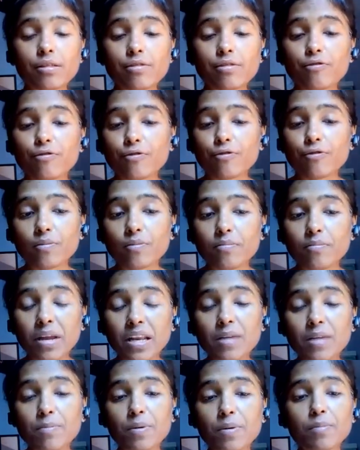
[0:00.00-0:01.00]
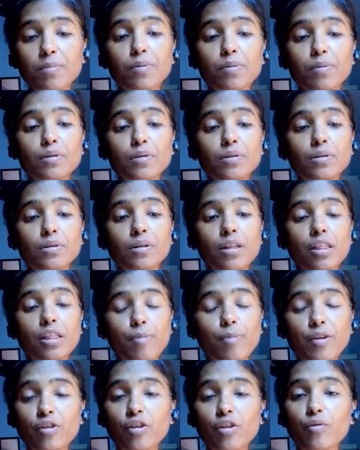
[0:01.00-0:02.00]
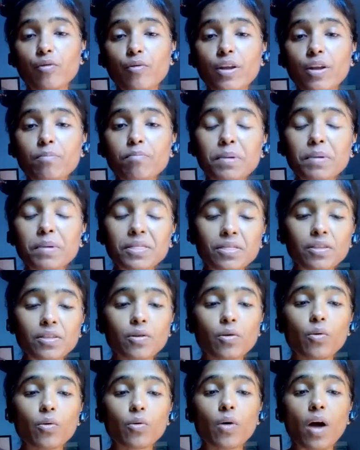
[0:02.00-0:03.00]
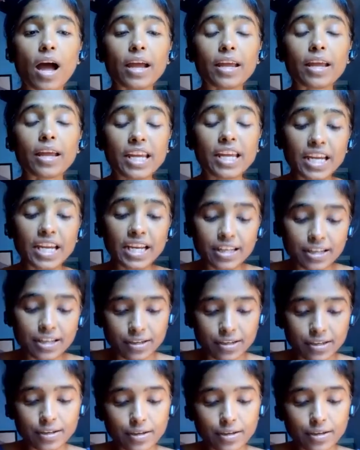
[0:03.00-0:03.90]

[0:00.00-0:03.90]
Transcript: There is many people, especially when pitta go high, heat,